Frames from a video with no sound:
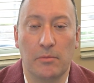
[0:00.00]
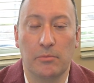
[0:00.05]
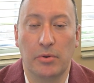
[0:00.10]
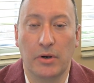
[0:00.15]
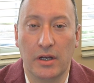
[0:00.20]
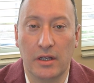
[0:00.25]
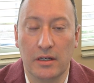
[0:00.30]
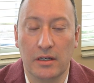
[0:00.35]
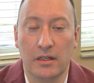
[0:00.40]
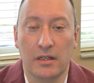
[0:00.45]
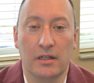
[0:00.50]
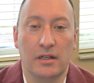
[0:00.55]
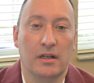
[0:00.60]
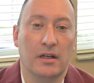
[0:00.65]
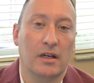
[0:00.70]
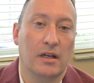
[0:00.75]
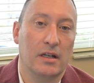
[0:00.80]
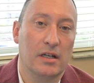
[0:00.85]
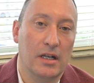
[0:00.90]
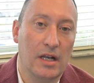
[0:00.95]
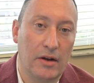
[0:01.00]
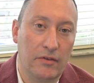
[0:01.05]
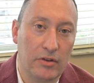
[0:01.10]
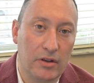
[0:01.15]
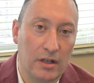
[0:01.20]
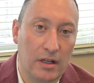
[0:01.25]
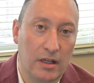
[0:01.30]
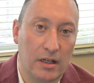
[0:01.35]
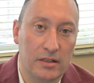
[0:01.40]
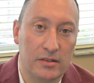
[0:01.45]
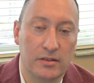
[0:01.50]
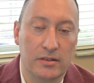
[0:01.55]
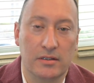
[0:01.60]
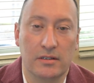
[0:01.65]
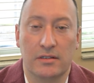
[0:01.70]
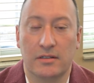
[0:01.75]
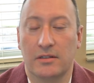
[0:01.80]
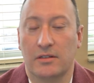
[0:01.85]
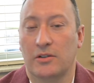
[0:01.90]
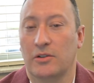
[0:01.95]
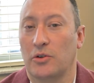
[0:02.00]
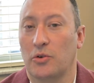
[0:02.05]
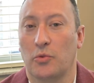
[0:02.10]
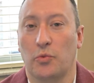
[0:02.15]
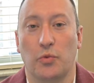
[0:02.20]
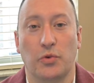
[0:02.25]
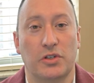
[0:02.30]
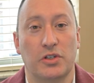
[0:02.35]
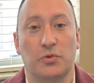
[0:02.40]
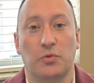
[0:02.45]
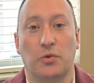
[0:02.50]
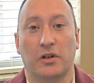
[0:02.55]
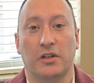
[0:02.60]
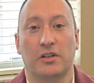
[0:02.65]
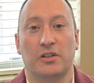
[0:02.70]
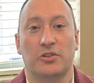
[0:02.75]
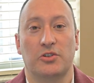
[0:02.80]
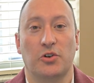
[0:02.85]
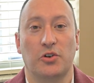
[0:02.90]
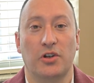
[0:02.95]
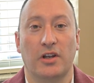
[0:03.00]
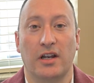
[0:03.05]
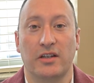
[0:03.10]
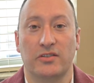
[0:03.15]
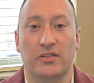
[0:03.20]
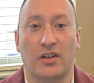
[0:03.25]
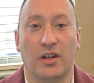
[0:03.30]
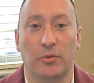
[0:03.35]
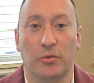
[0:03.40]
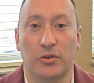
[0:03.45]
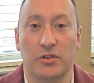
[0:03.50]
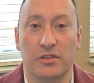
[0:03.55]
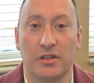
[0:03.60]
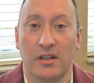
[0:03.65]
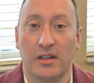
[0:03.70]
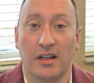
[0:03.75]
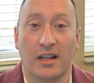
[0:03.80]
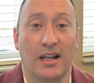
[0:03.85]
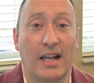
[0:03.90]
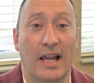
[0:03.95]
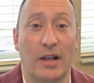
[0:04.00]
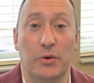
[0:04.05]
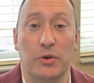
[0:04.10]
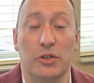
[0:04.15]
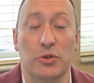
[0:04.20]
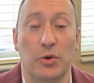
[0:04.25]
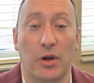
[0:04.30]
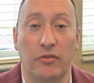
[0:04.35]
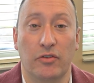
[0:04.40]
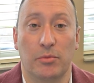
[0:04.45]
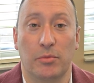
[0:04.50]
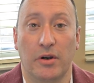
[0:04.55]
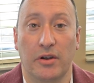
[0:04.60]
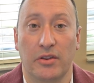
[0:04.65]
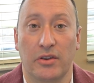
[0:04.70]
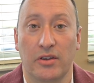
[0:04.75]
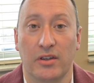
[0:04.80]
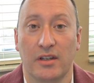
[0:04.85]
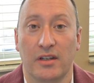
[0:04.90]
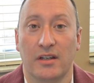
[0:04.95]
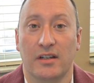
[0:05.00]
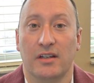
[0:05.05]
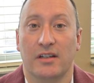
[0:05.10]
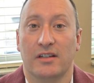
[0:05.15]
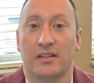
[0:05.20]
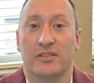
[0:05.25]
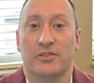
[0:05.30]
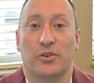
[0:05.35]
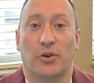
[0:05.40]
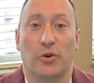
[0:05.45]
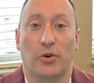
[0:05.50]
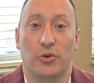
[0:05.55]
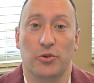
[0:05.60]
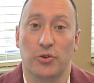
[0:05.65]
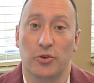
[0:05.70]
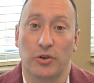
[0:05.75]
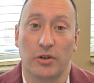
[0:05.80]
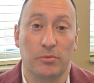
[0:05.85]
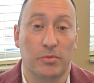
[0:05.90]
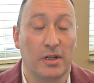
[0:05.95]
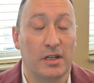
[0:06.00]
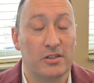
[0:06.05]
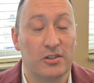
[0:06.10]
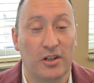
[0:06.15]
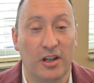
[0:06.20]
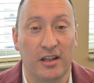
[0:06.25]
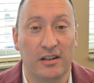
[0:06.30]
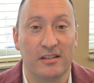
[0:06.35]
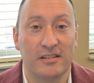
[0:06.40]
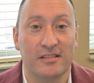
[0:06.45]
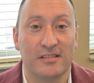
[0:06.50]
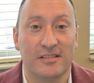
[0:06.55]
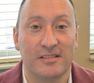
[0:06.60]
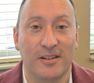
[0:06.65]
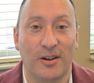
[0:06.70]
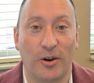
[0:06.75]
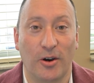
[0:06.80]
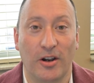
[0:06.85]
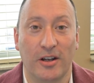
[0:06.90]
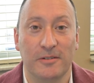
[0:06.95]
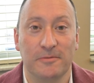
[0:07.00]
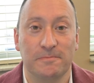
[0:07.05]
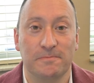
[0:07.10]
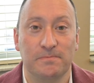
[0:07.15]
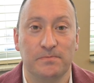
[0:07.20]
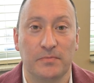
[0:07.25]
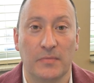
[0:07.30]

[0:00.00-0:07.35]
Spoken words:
But nevertheless, we just wanted to show you guys the numbers like we do every month so you can be educated. All right?